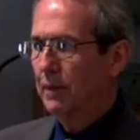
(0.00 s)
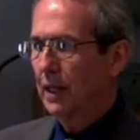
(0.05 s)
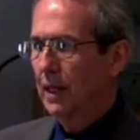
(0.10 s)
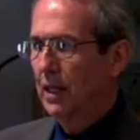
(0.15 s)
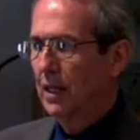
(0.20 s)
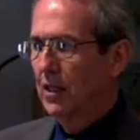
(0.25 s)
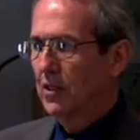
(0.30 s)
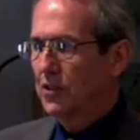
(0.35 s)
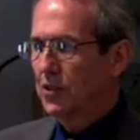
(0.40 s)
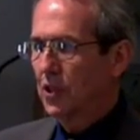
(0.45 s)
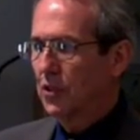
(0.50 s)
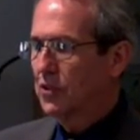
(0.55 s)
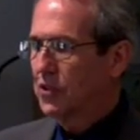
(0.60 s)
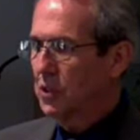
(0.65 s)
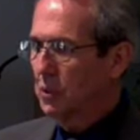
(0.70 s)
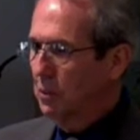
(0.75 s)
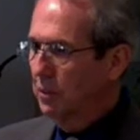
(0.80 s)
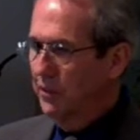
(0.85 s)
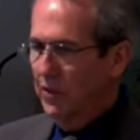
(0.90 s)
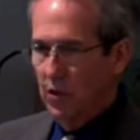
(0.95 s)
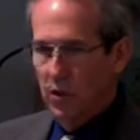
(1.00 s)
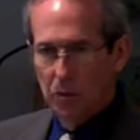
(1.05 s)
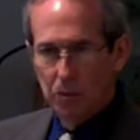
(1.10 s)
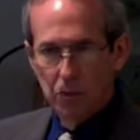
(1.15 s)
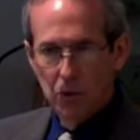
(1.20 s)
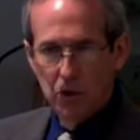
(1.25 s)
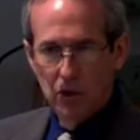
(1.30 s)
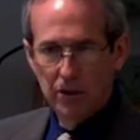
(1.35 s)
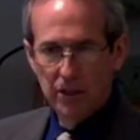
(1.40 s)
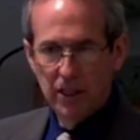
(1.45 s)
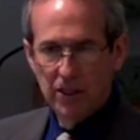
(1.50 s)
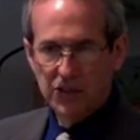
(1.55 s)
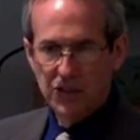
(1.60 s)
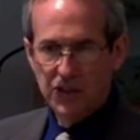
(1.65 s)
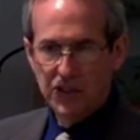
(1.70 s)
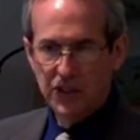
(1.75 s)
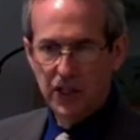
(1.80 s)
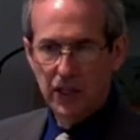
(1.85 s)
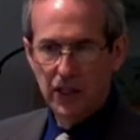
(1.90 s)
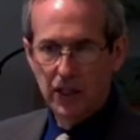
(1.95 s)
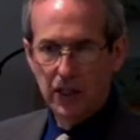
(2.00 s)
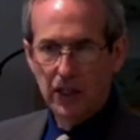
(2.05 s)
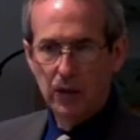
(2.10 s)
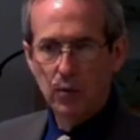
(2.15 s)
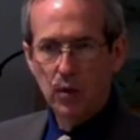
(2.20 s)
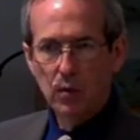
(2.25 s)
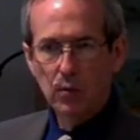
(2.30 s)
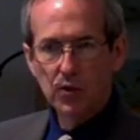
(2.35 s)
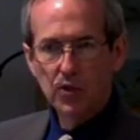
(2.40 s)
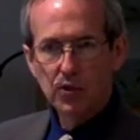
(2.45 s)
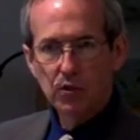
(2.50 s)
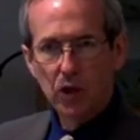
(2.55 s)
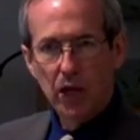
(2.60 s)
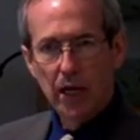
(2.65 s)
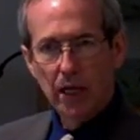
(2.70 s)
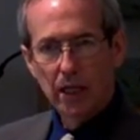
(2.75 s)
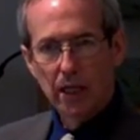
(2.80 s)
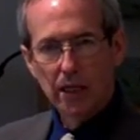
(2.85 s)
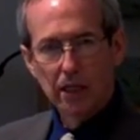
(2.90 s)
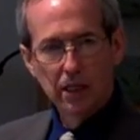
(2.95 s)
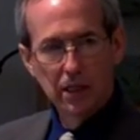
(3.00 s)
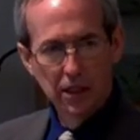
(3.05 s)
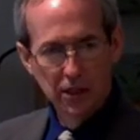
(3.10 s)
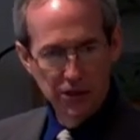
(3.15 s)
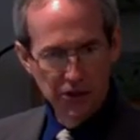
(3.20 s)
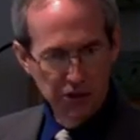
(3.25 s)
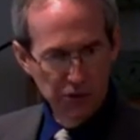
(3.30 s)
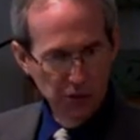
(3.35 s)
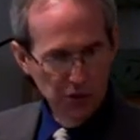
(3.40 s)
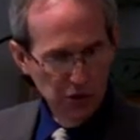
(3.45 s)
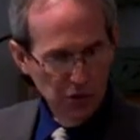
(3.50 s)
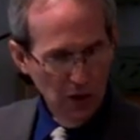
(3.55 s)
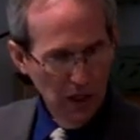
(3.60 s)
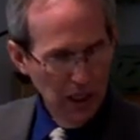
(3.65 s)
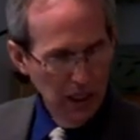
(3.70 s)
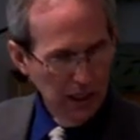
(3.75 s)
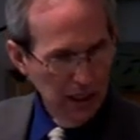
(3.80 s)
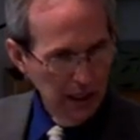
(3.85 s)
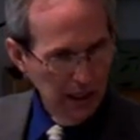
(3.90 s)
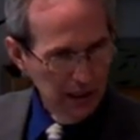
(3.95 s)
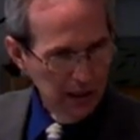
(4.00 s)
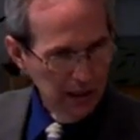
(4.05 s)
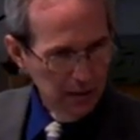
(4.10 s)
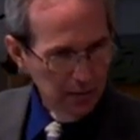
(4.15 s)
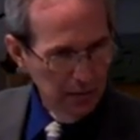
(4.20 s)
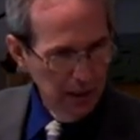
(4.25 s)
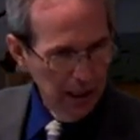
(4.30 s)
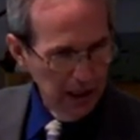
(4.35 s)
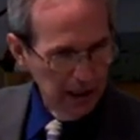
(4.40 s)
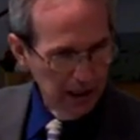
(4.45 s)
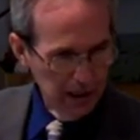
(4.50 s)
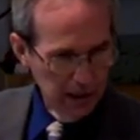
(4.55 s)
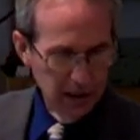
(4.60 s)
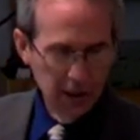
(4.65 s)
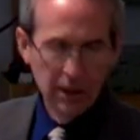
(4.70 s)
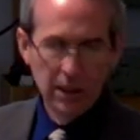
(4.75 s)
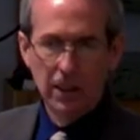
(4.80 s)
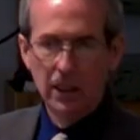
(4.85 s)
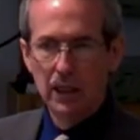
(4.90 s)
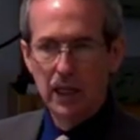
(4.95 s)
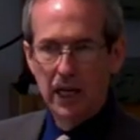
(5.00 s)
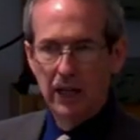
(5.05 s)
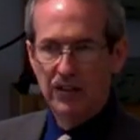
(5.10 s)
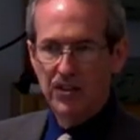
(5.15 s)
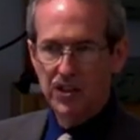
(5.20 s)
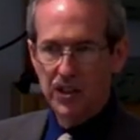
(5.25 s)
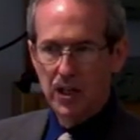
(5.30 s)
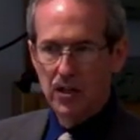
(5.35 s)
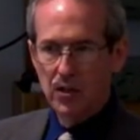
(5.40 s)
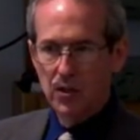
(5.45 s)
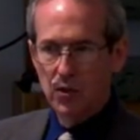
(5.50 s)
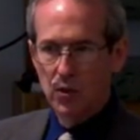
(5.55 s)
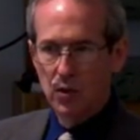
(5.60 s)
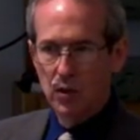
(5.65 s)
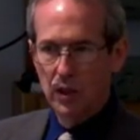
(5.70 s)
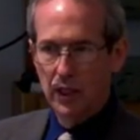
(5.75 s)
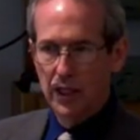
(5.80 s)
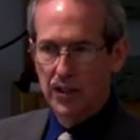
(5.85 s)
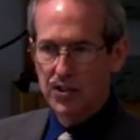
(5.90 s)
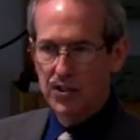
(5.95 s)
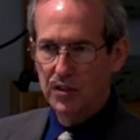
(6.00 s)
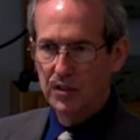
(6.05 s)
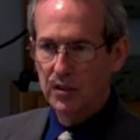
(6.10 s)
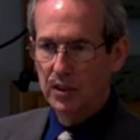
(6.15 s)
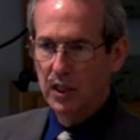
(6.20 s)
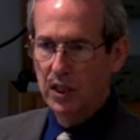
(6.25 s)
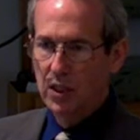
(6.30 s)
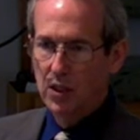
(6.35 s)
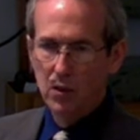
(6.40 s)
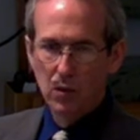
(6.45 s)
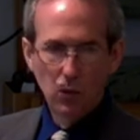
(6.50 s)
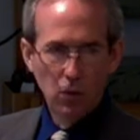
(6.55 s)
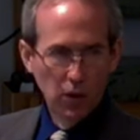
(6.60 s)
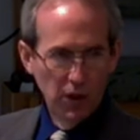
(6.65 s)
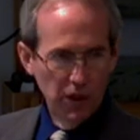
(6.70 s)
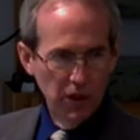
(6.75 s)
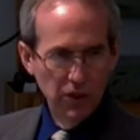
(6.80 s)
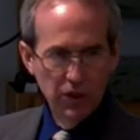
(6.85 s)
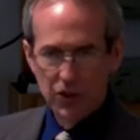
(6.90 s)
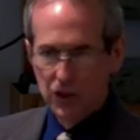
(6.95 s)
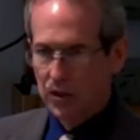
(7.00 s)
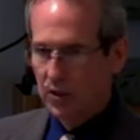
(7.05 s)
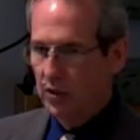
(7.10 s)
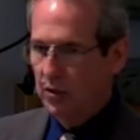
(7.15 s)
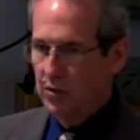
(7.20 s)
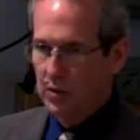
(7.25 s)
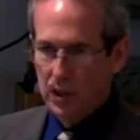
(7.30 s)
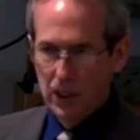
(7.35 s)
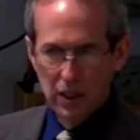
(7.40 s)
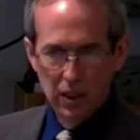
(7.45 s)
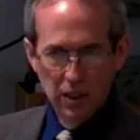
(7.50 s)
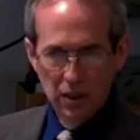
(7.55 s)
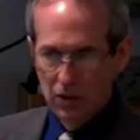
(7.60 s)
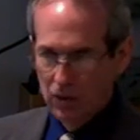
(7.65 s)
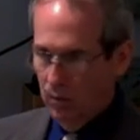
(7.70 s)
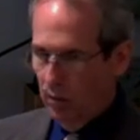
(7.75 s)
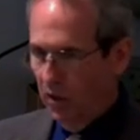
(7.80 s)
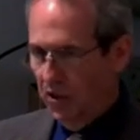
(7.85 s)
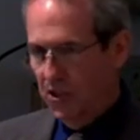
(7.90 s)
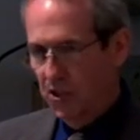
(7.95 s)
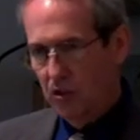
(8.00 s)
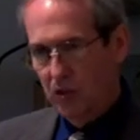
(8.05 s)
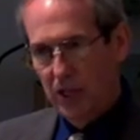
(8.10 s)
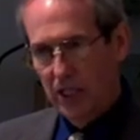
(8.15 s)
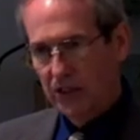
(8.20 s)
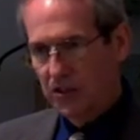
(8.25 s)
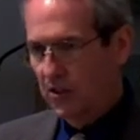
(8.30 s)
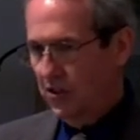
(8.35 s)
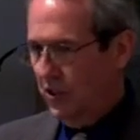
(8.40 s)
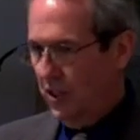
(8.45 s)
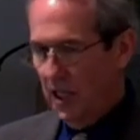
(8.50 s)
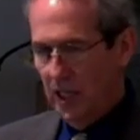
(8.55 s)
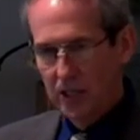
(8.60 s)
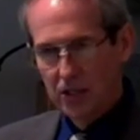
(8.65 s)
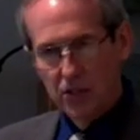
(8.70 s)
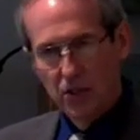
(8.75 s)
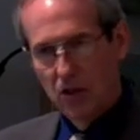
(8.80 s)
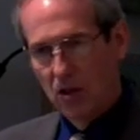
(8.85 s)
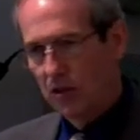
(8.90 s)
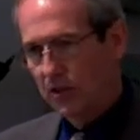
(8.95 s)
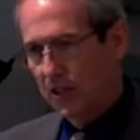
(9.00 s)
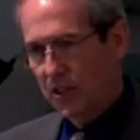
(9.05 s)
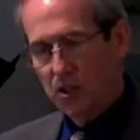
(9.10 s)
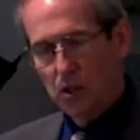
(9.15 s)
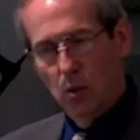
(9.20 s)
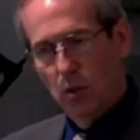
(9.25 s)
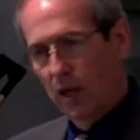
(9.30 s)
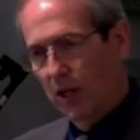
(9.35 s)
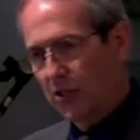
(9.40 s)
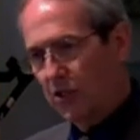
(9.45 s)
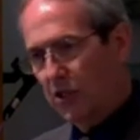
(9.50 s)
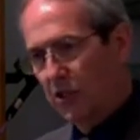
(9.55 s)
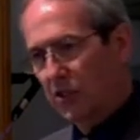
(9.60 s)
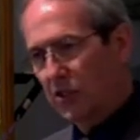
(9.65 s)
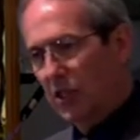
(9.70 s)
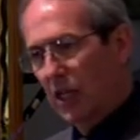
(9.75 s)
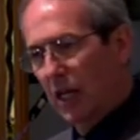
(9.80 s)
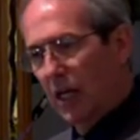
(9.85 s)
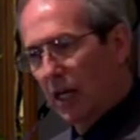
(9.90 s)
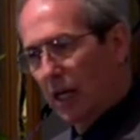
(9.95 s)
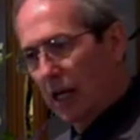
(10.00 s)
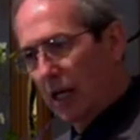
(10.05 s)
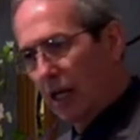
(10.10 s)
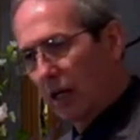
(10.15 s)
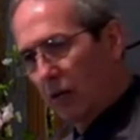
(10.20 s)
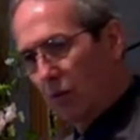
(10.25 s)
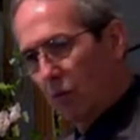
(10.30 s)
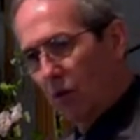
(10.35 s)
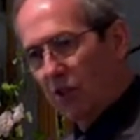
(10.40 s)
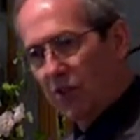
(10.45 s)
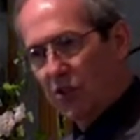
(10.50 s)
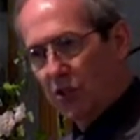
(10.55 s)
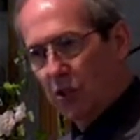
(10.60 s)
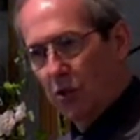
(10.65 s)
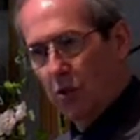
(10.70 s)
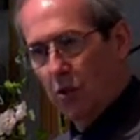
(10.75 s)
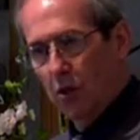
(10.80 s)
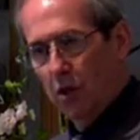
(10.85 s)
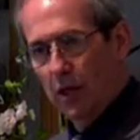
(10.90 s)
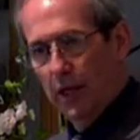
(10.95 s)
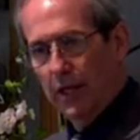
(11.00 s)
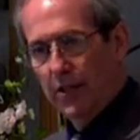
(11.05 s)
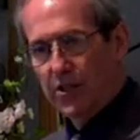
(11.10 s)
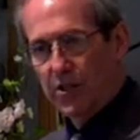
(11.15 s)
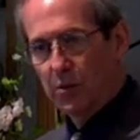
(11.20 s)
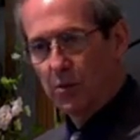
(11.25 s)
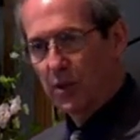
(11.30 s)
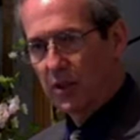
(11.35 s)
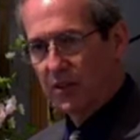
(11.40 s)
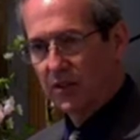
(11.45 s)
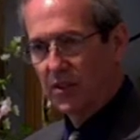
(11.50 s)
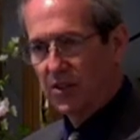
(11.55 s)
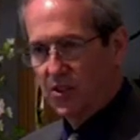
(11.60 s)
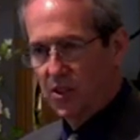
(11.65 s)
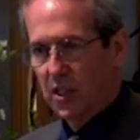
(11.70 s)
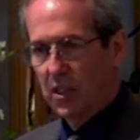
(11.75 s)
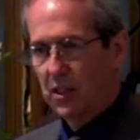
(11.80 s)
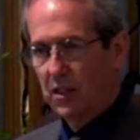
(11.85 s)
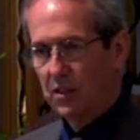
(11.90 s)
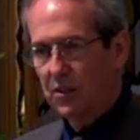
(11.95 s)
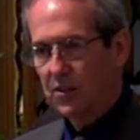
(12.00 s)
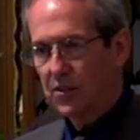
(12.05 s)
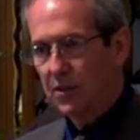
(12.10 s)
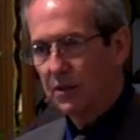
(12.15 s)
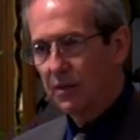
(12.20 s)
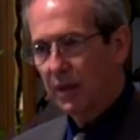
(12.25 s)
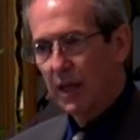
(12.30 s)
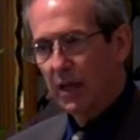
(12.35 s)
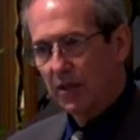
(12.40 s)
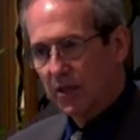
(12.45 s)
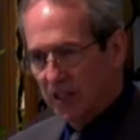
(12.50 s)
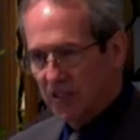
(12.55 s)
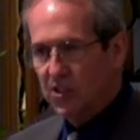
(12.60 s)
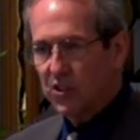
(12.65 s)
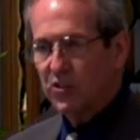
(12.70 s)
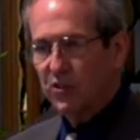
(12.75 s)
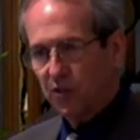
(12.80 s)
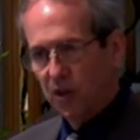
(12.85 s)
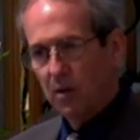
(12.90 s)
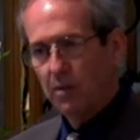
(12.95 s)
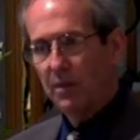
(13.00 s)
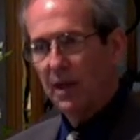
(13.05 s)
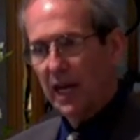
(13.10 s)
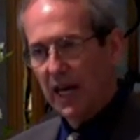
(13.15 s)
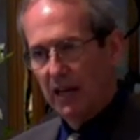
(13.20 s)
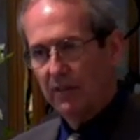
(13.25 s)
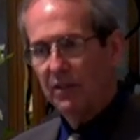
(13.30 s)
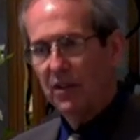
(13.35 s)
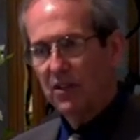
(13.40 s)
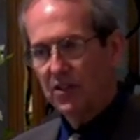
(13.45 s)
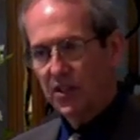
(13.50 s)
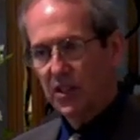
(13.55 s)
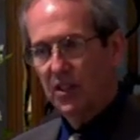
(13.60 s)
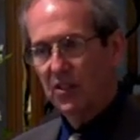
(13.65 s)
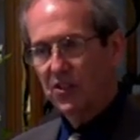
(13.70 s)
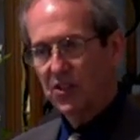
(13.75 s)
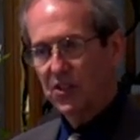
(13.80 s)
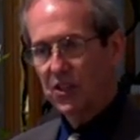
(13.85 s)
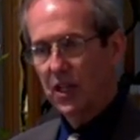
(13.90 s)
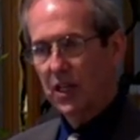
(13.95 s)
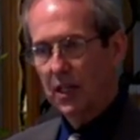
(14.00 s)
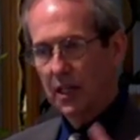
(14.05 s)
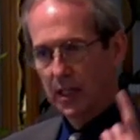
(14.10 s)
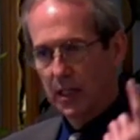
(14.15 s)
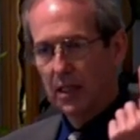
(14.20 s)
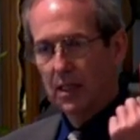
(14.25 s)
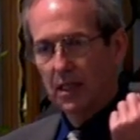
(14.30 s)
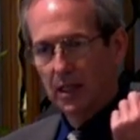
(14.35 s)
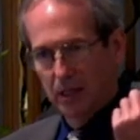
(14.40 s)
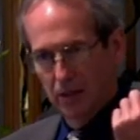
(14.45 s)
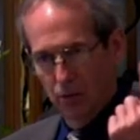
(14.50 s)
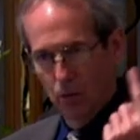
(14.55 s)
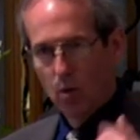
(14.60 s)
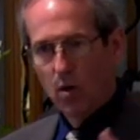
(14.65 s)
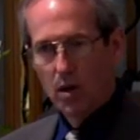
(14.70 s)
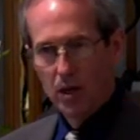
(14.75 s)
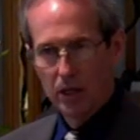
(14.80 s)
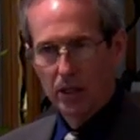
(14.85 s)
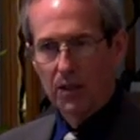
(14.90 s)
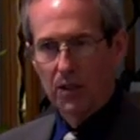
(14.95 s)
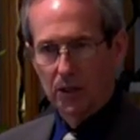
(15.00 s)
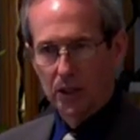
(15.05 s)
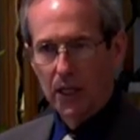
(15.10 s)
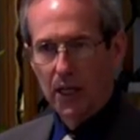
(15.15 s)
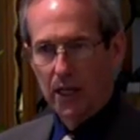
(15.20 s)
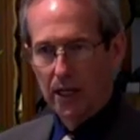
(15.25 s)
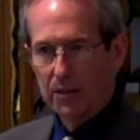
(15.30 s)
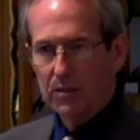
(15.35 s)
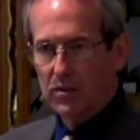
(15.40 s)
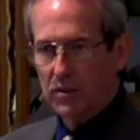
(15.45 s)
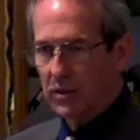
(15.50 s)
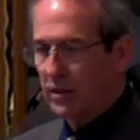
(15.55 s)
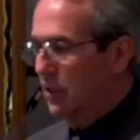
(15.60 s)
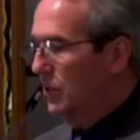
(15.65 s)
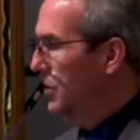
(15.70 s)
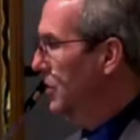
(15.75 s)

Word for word: So some of you are part of that study. And what we're tracking is we're trying to get make the lifestyle correlation. What do you do? What's your exercise? All these questions. And what's the correlation with disease? This is from Adventist Health Study 1, okay? This is